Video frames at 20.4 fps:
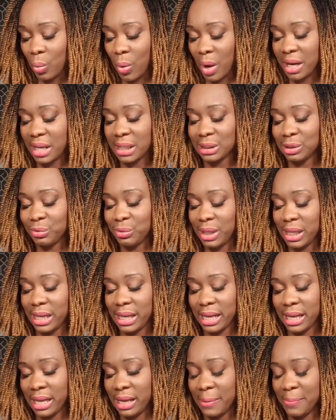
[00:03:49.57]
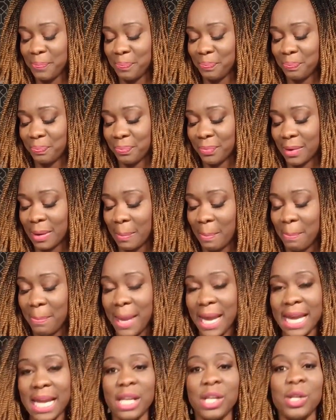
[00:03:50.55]
what is really
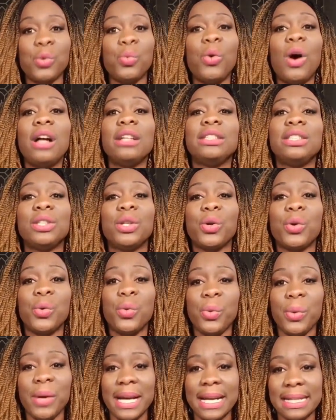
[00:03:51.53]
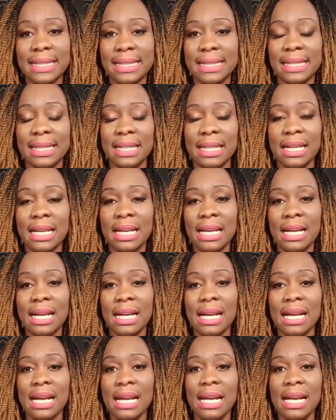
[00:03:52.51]
making you want to quit?
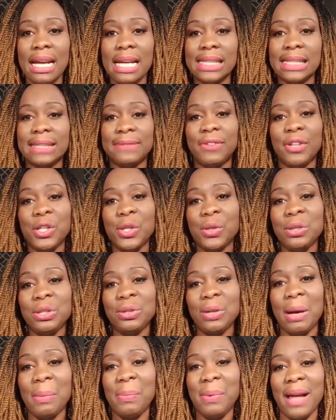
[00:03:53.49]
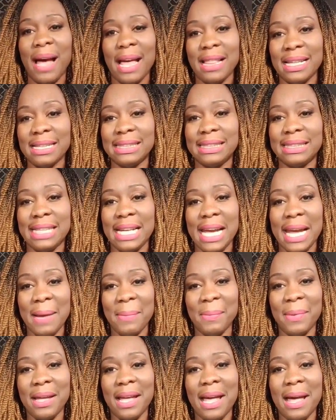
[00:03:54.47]
it's for you to apply the
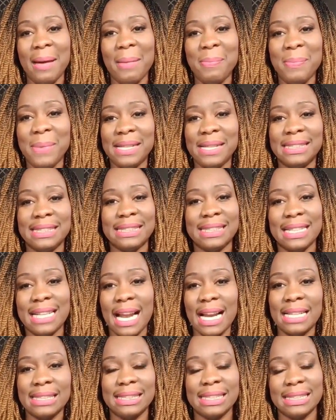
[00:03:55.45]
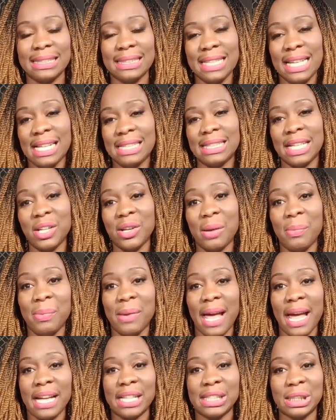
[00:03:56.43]
same business analysis skills that you
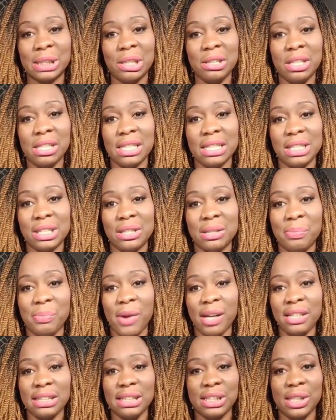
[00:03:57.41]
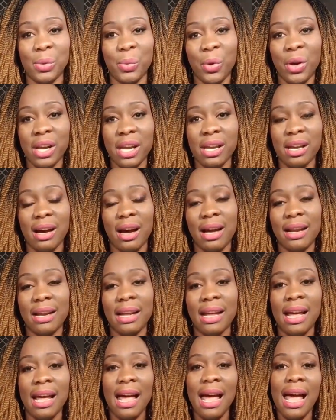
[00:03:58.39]
apply externally to the products you're working on
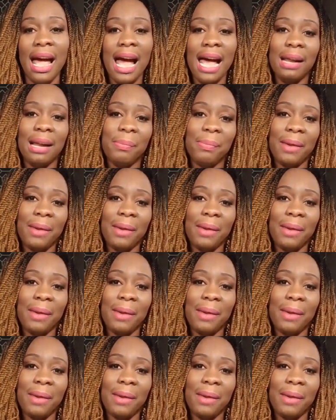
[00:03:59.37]
and